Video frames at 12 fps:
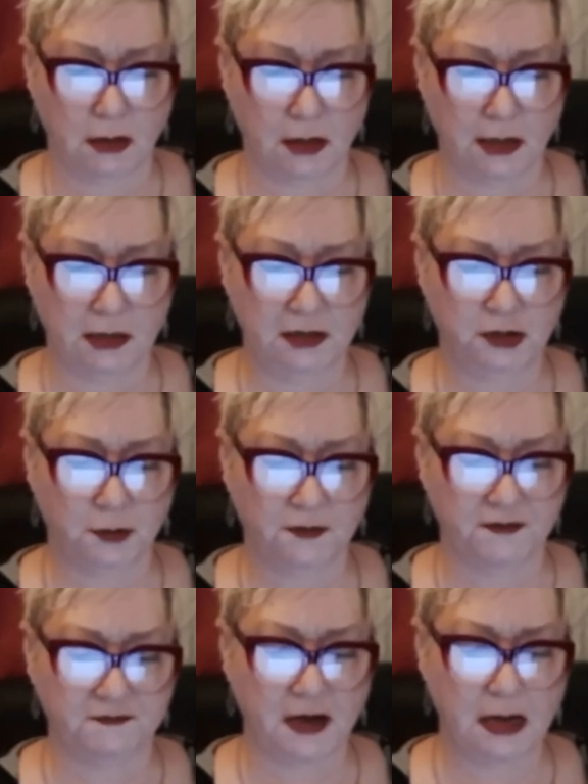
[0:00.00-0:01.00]
And he told
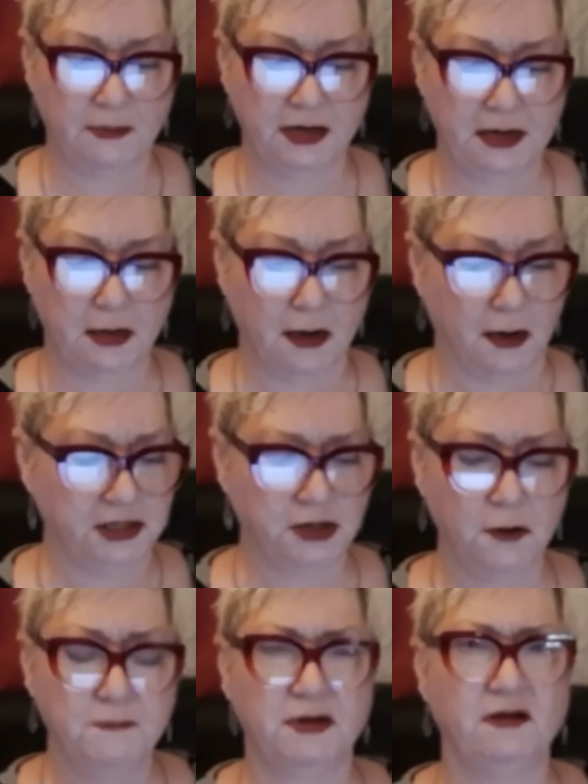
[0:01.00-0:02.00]
the family, "I
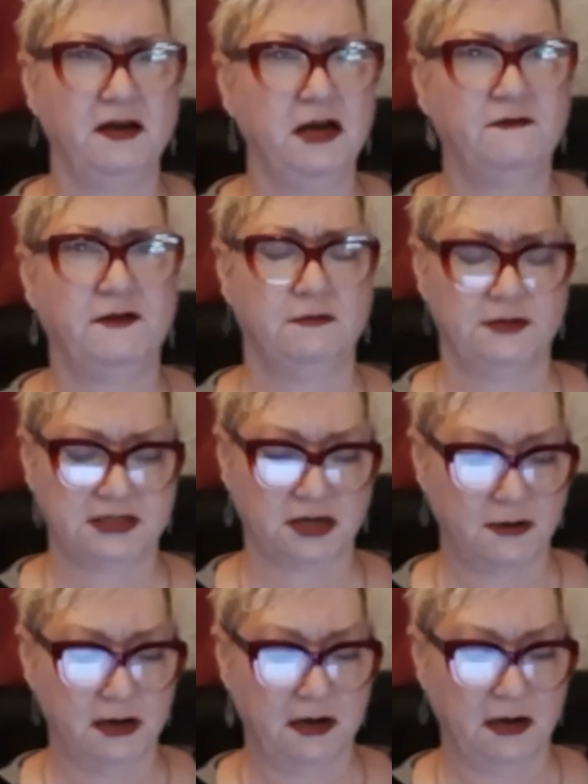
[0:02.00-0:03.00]
don't believe he was
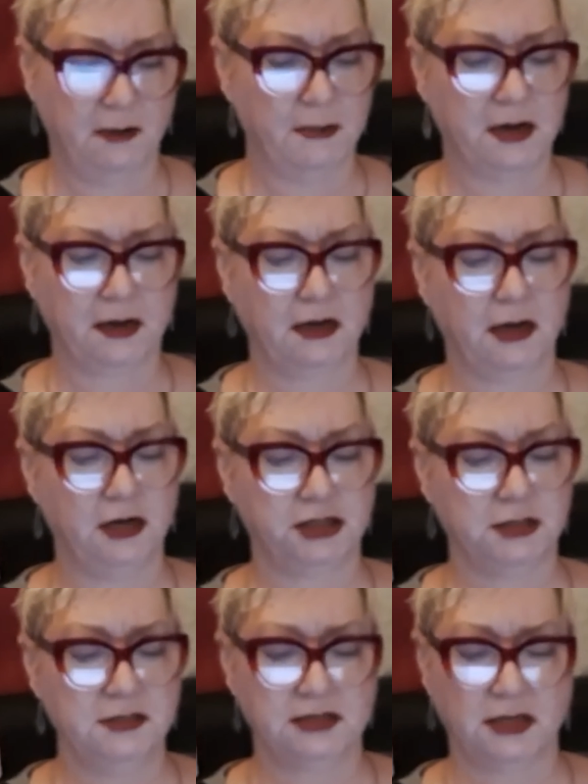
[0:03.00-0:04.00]
on any
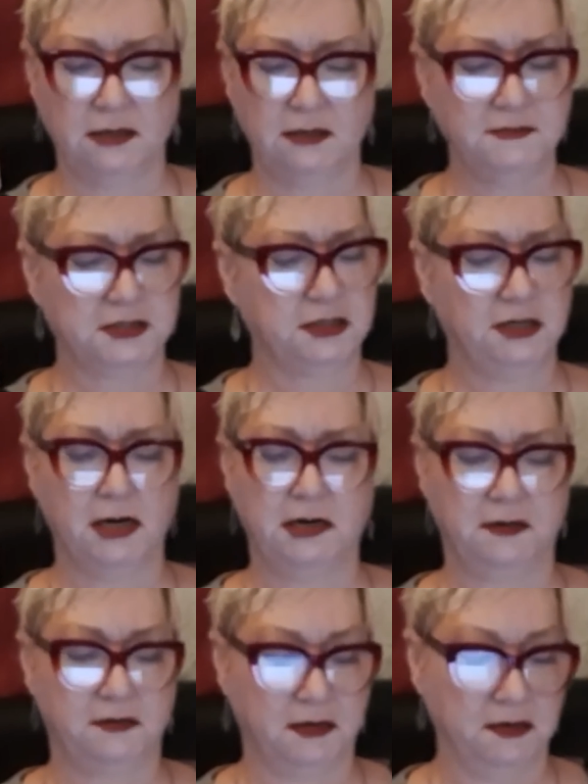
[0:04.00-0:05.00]
medications. I don't see
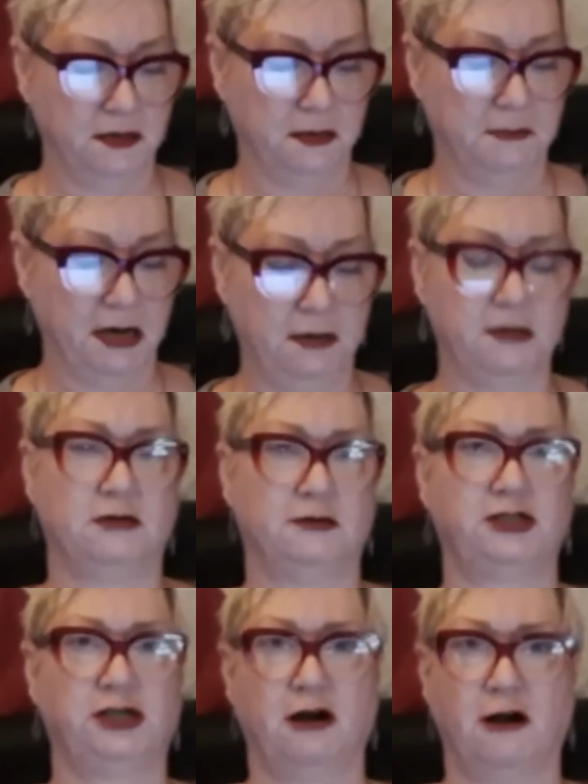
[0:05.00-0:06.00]
anything in the medical
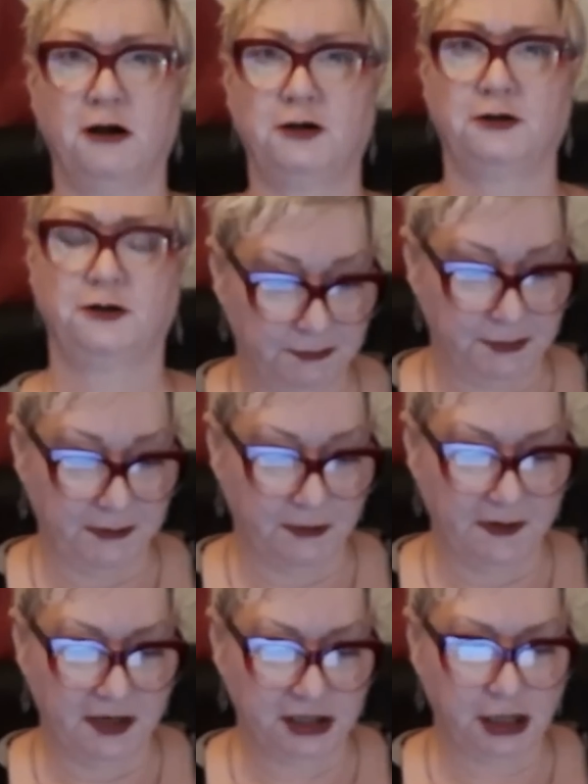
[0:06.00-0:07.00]
chart." But
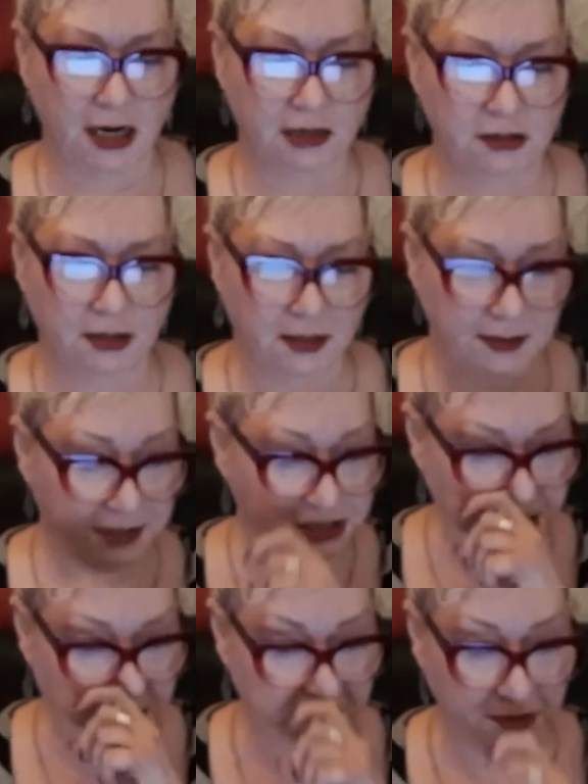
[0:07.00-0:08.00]
when they checked, the
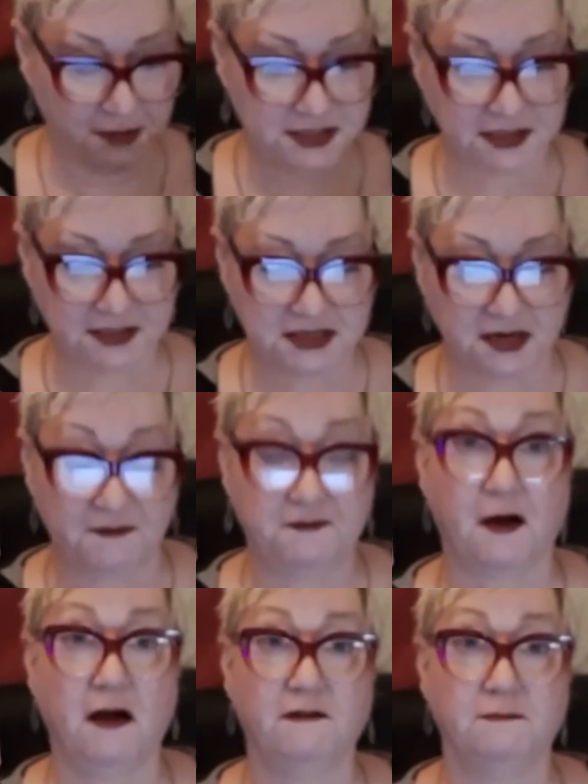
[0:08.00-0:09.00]
jail nurse listed
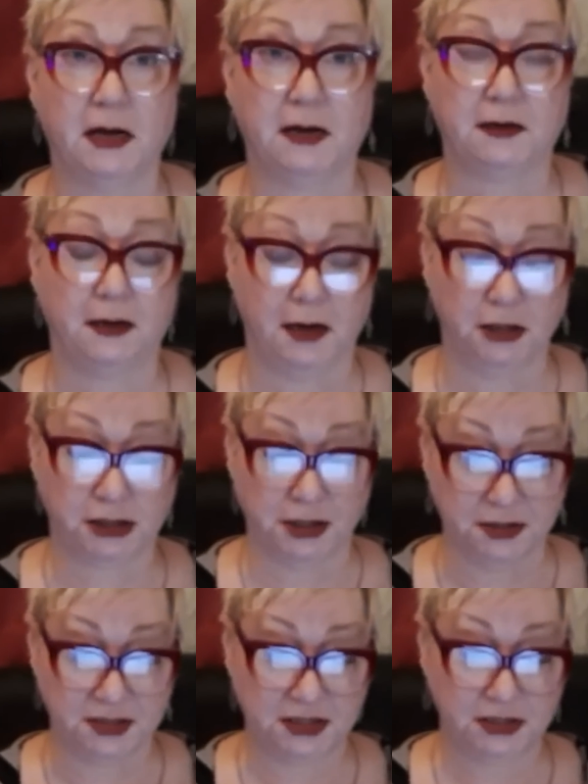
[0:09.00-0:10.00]
5
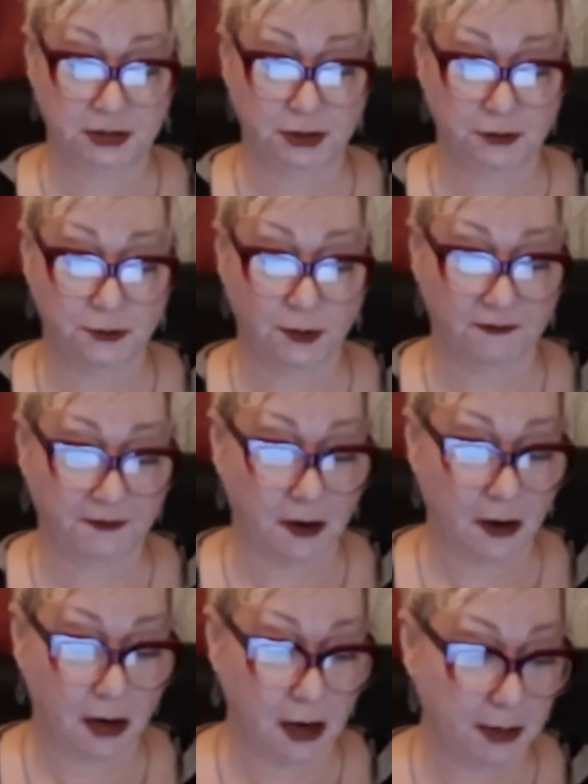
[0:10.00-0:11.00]
medications. 2 were
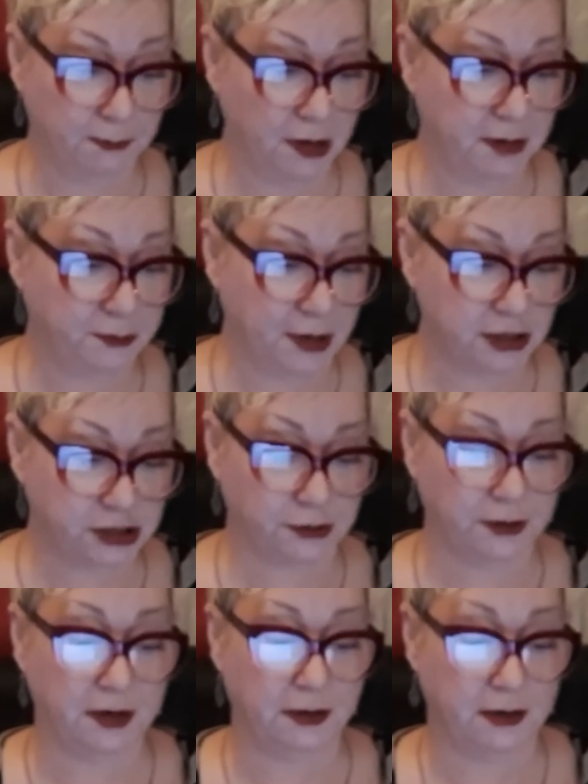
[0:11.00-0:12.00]
for high blood
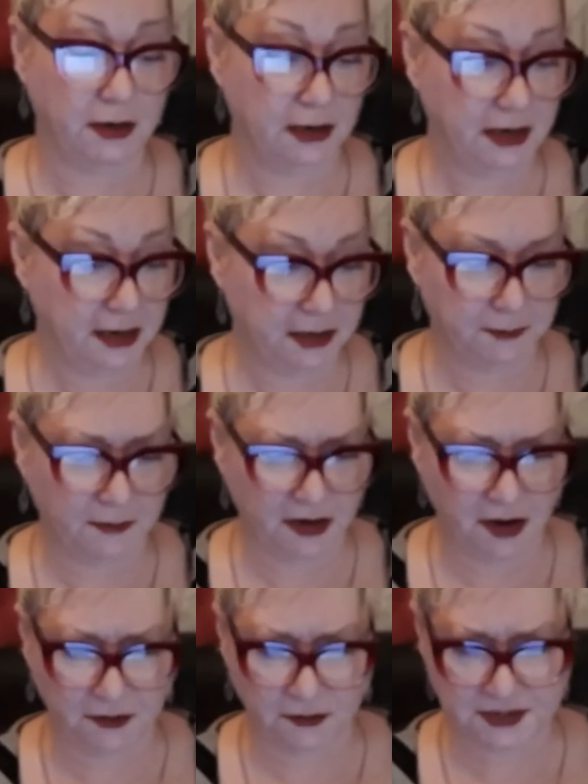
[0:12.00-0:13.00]
pressure and
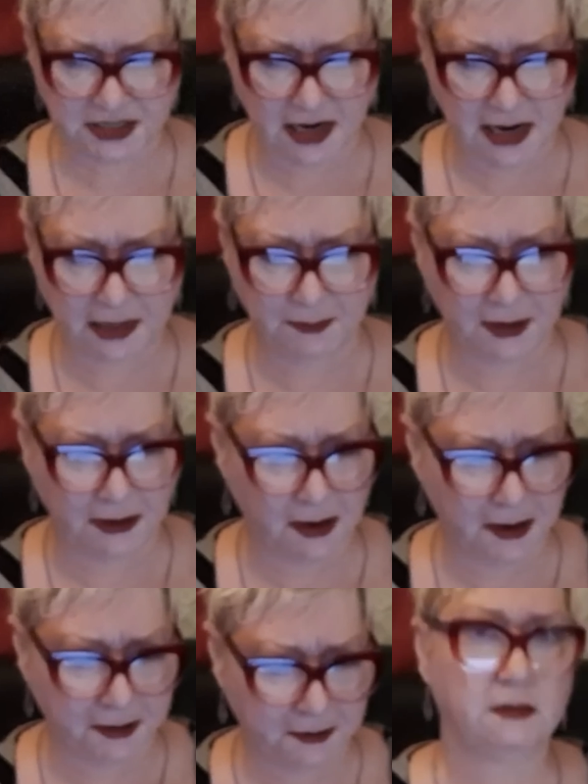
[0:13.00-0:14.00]
another was an
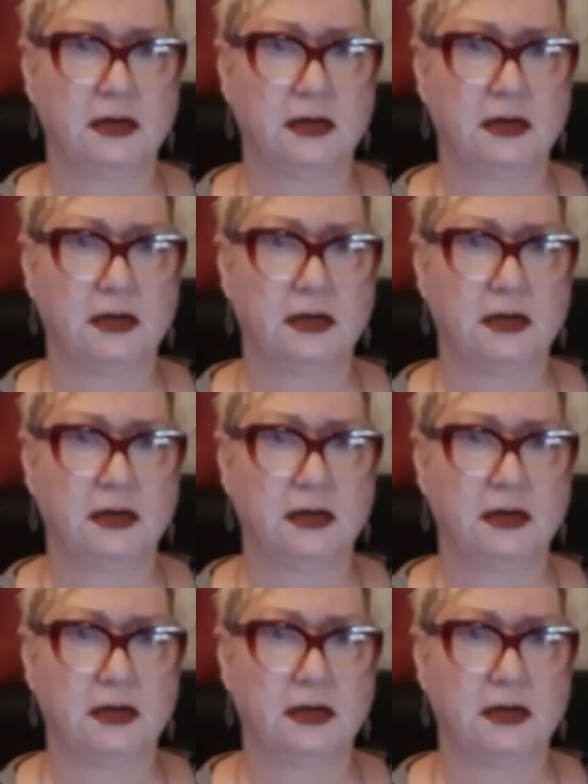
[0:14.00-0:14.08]
antibiotic.